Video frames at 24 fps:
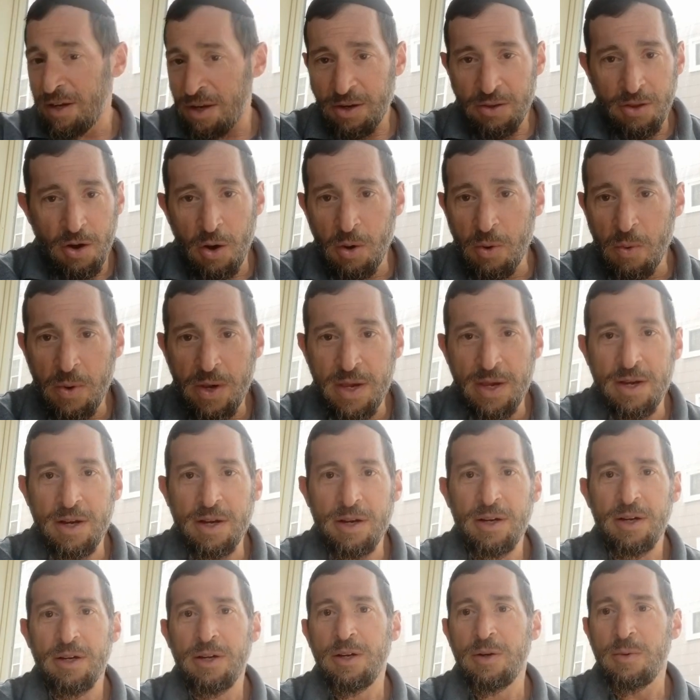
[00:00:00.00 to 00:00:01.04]
You know, the whole
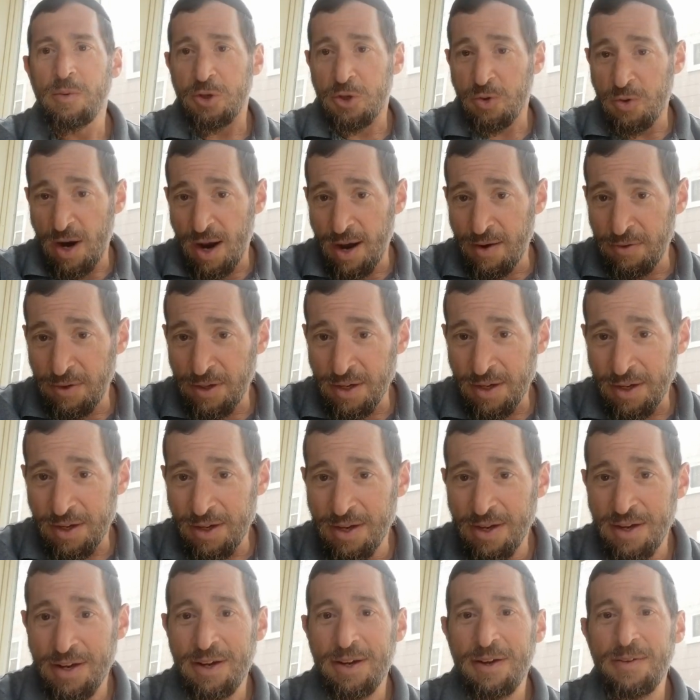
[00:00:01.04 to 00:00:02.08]
week we're
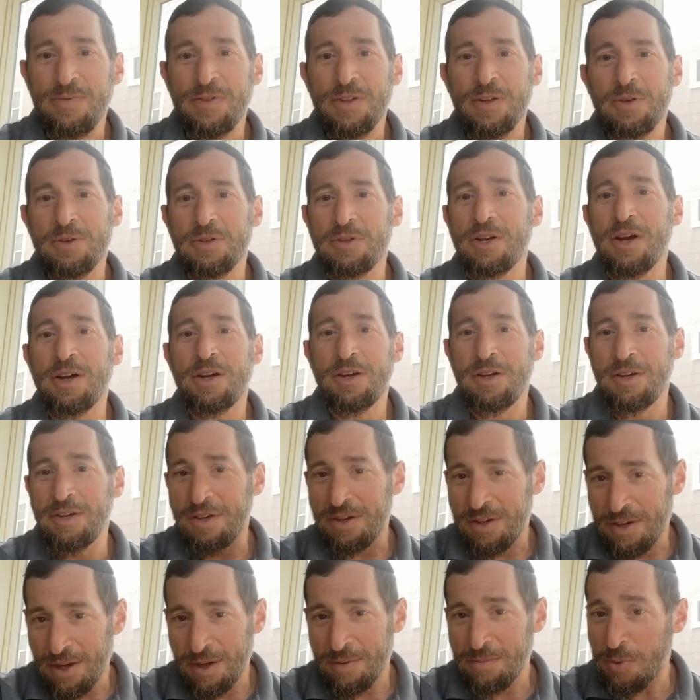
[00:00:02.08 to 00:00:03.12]
traveling, stuck
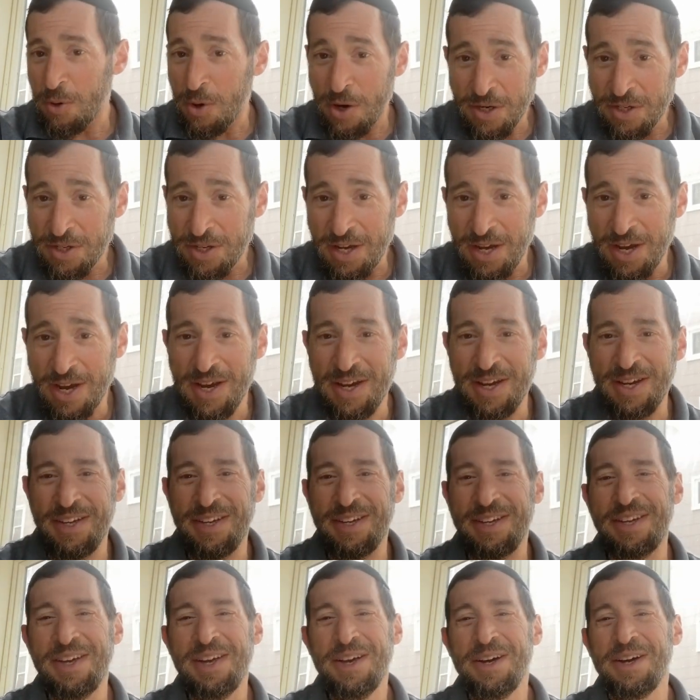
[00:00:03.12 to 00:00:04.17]
in Boise,
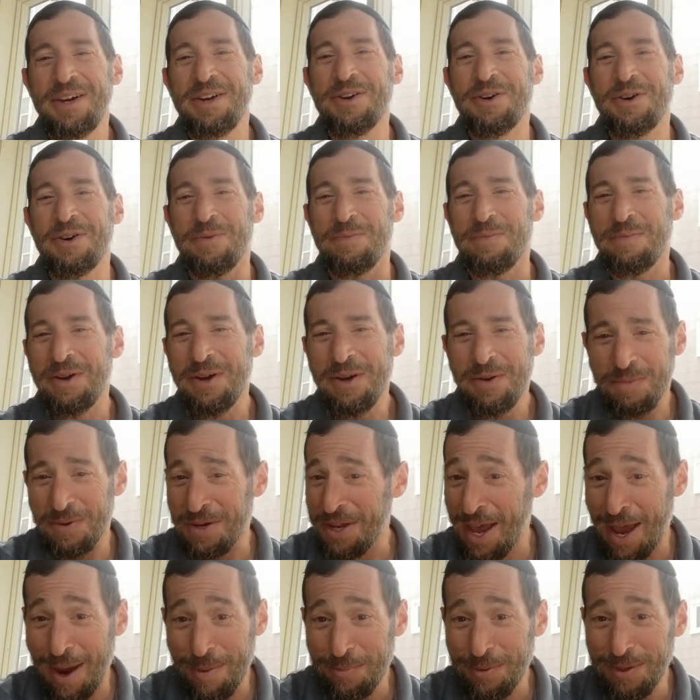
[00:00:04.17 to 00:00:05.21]

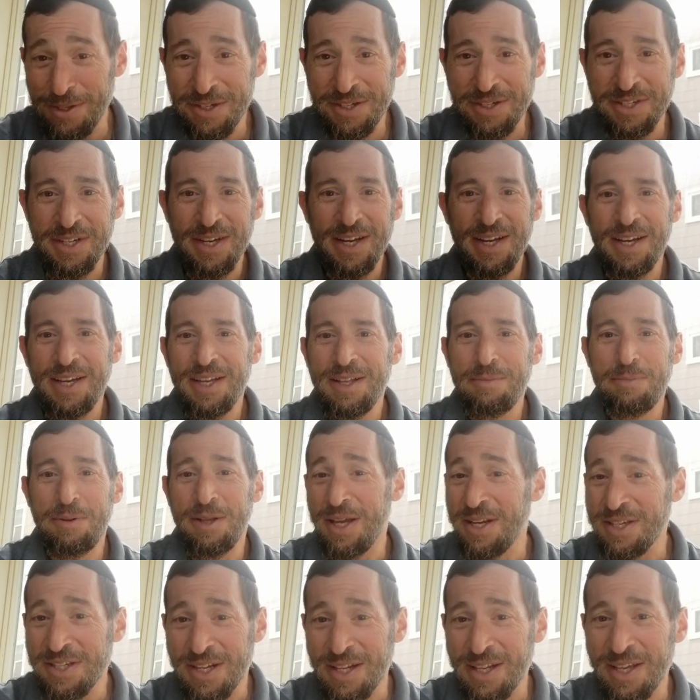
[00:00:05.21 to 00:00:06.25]
Minneapolis,
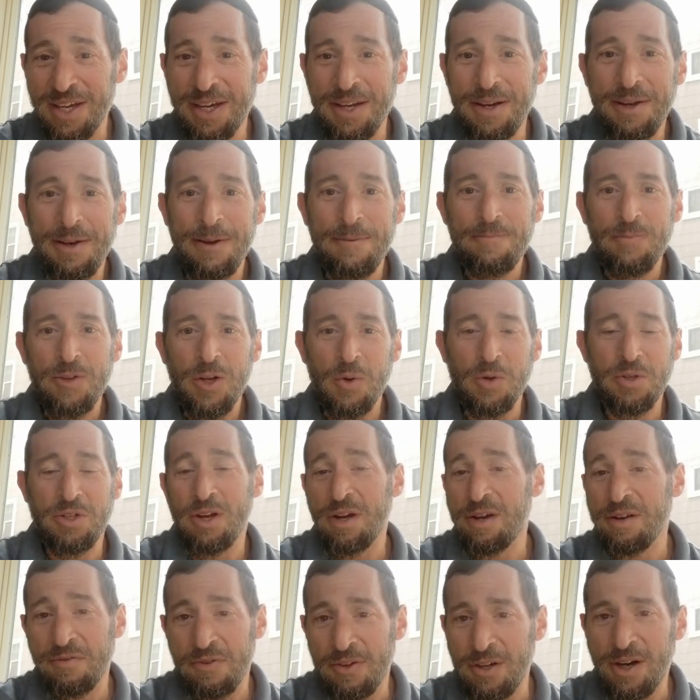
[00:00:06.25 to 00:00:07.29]
planes delayed, we're
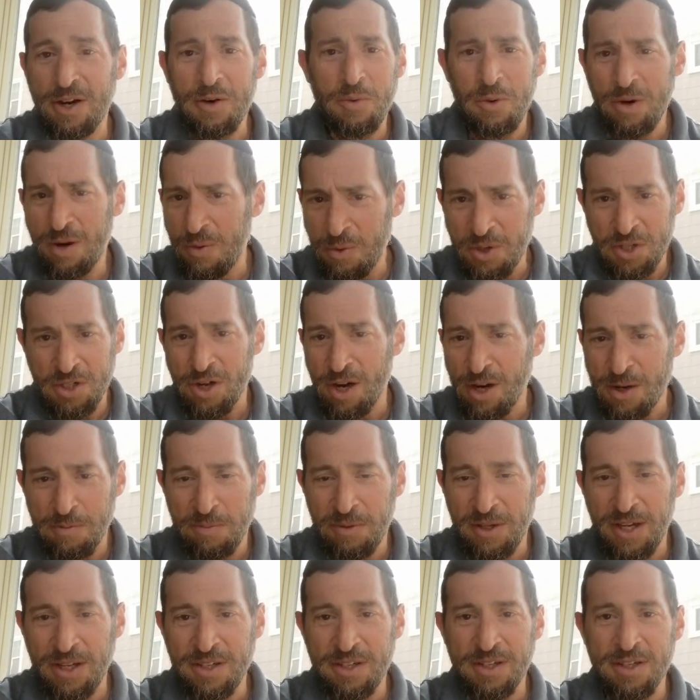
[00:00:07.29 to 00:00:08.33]
stuck in Florida, we're stuck in
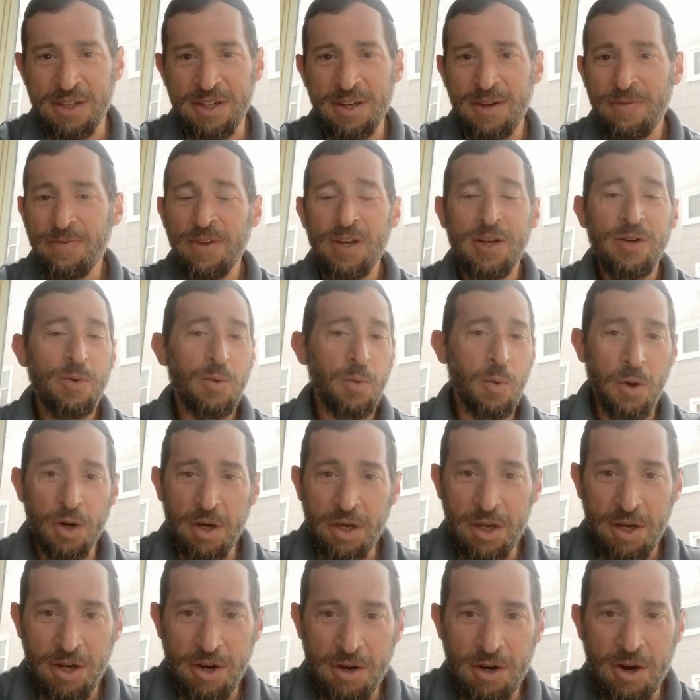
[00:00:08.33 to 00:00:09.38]
places,
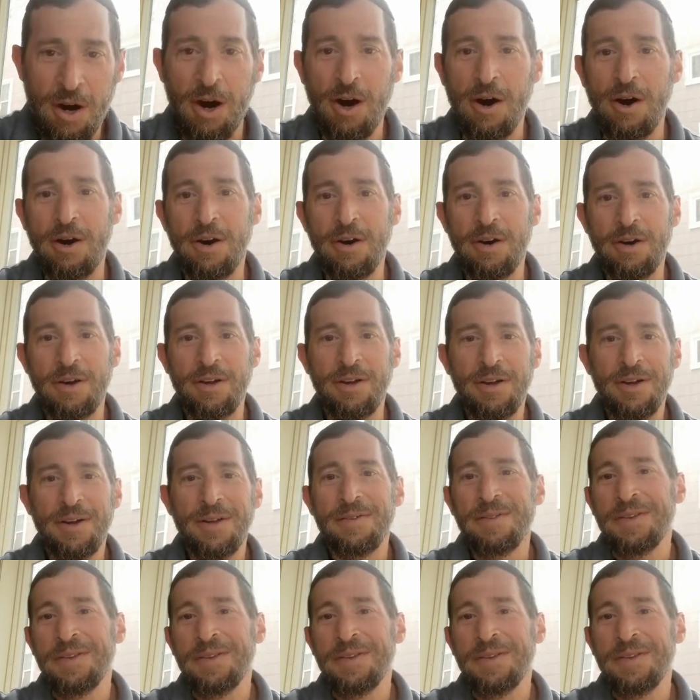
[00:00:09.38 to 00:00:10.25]
working hard,